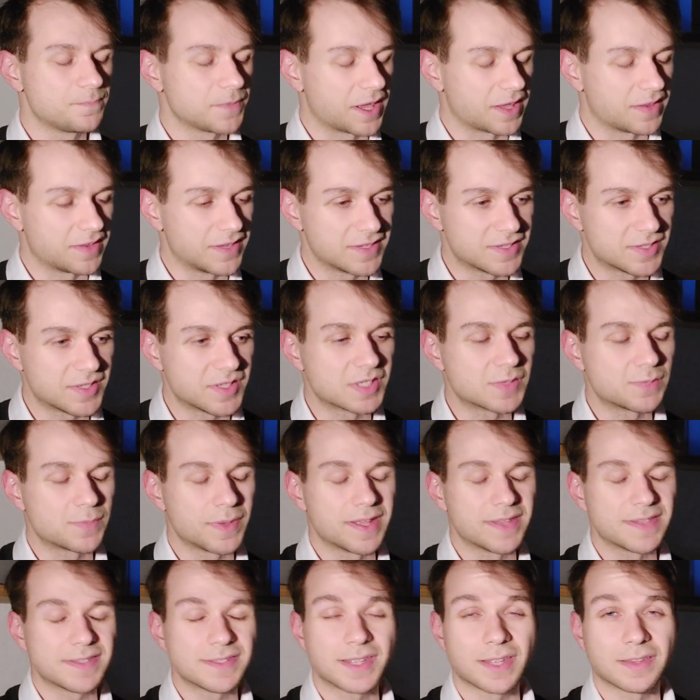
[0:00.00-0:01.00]
And the
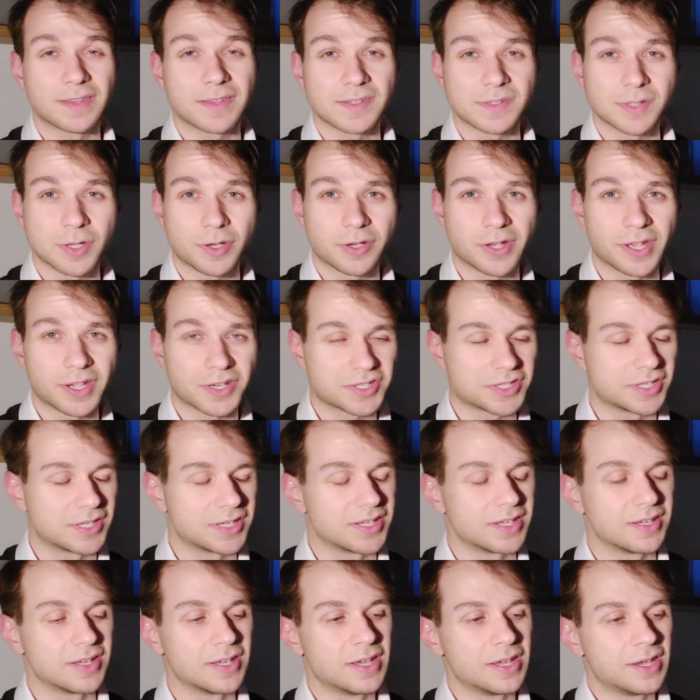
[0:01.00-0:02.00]
suspense that the song
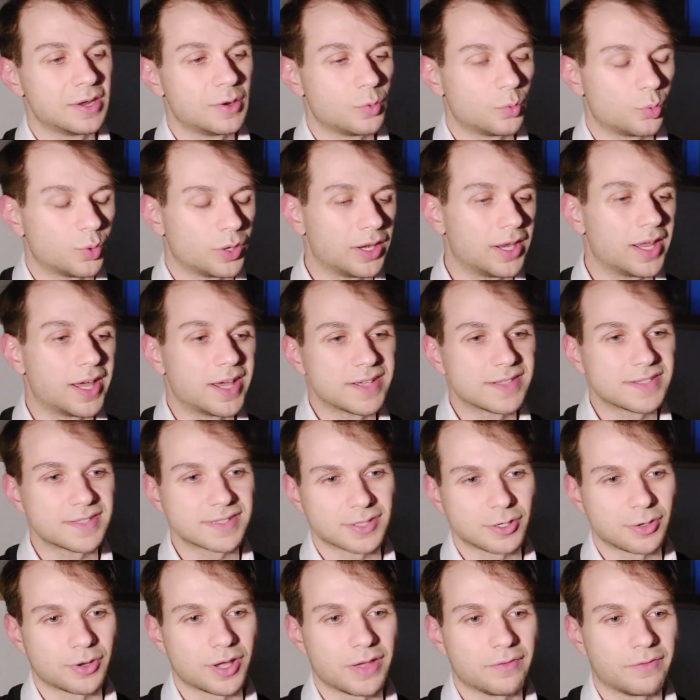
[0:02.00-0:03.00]
actually relies
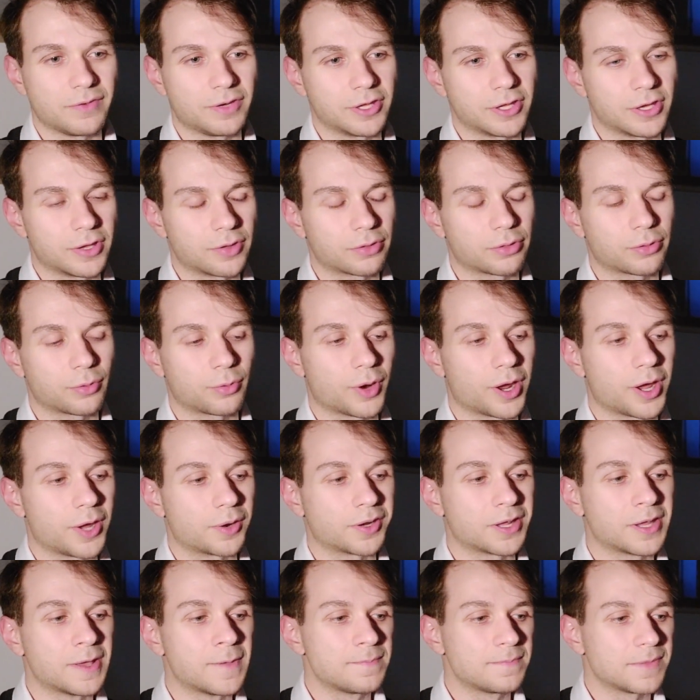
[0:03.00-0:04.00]
so heavily on
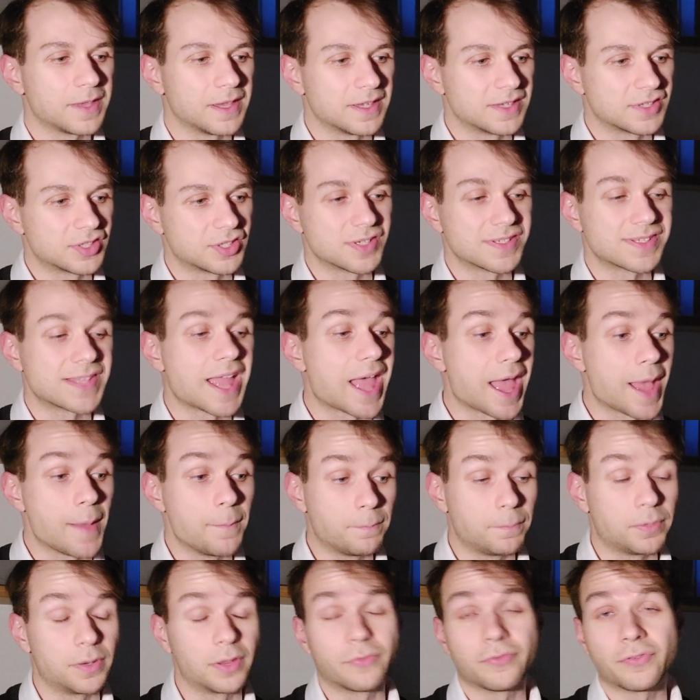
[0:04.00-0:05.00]
throughout is just
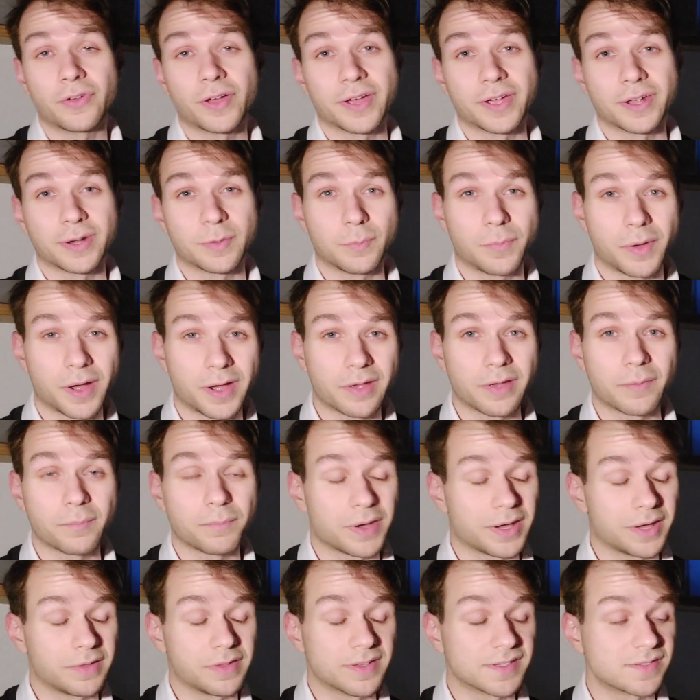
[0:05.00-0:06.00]
amplified
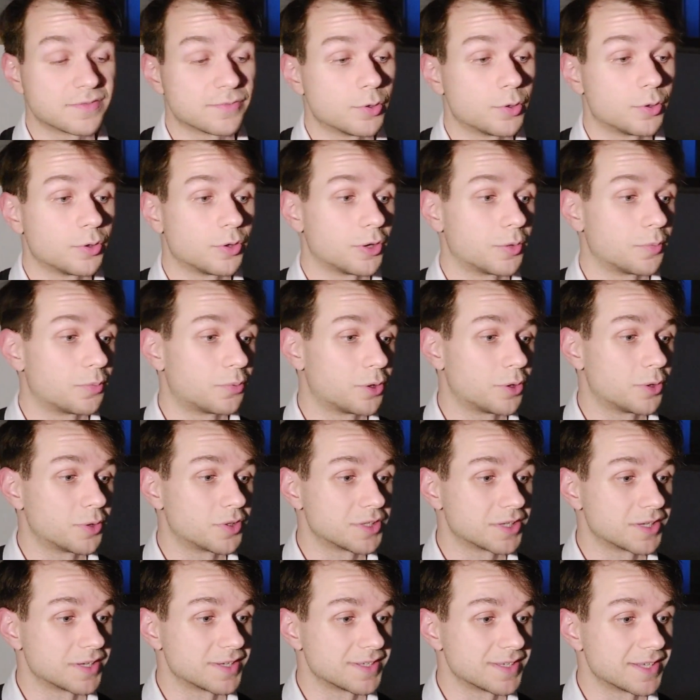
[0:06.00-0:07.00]
by this vocal
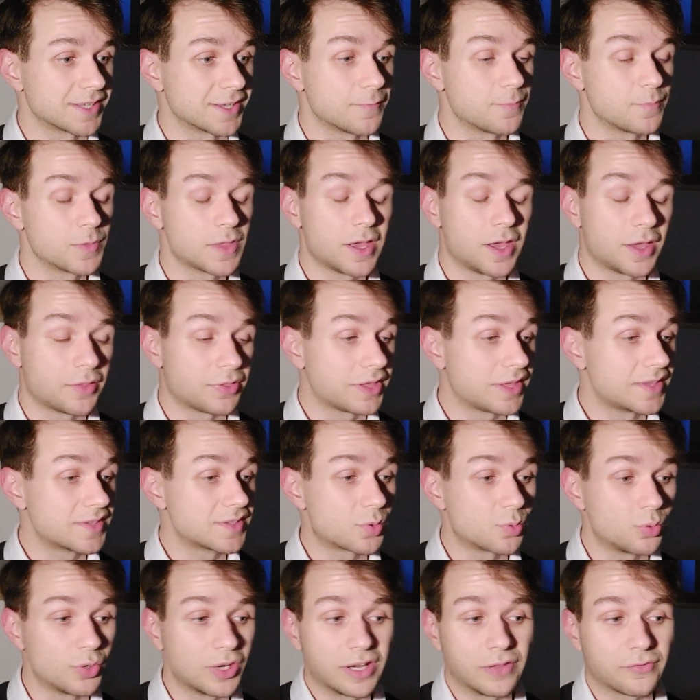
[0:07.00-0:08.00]
approach, I'd say. I think it's
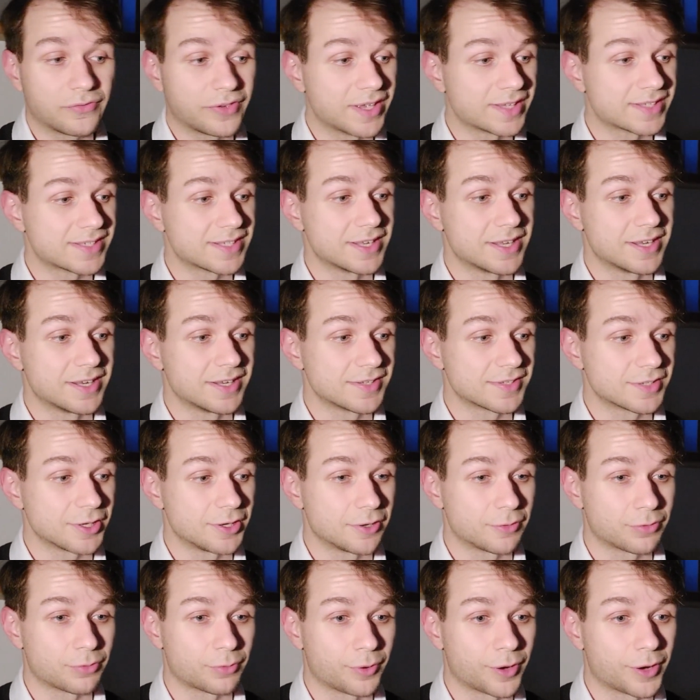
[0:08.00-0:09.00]
a really fascinating
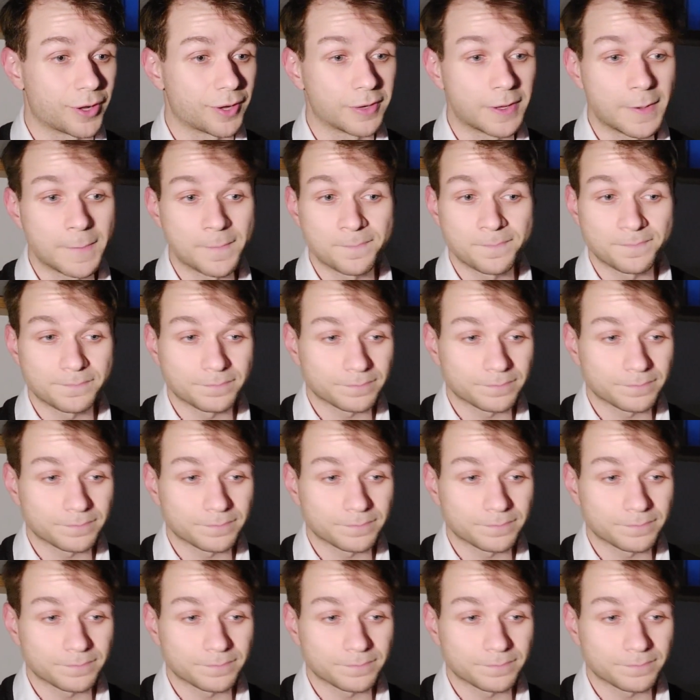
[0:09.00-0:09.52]
song throughout.